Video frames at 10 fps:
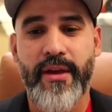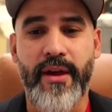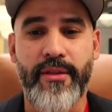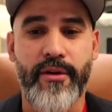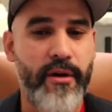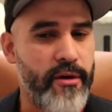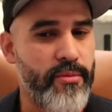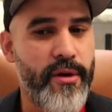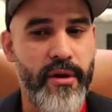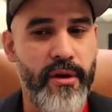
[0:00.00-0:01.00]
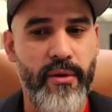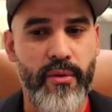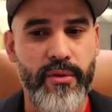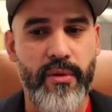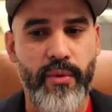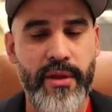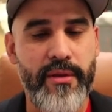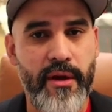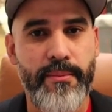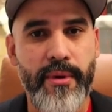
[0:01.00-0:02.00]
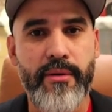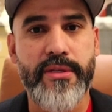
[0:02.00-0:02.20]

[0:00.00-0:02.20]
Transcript: and the condo market only went down about